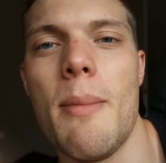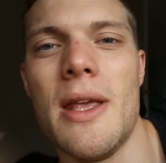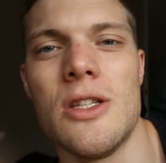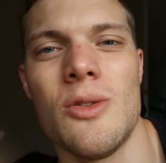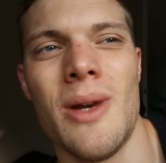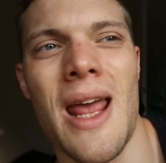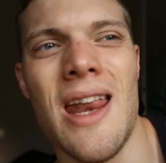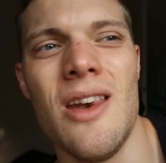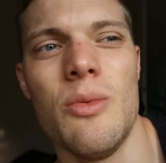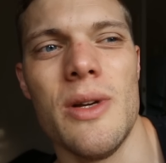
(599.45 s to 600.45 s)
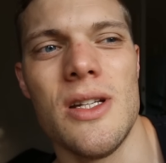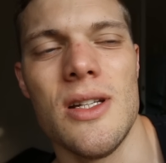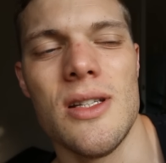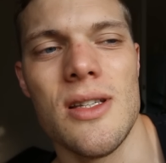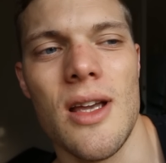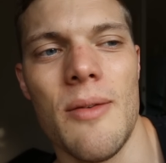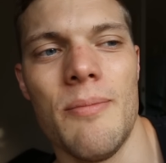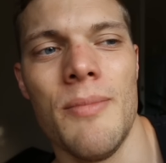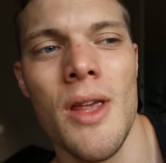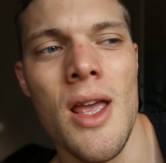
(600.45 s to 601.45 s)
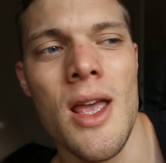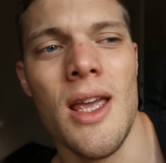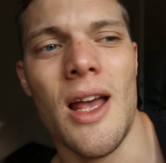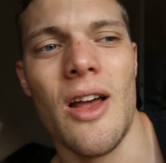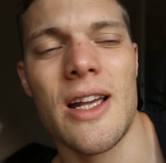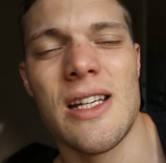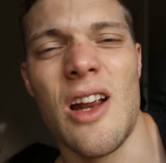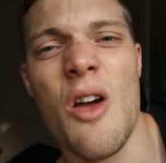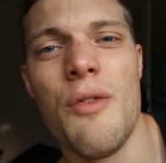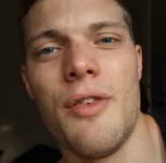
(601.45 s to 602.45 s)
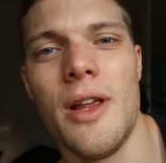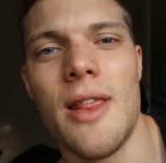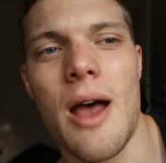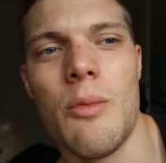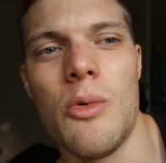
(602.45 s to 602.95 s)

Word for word: a means to an end which is um, yeah like I said hopefully that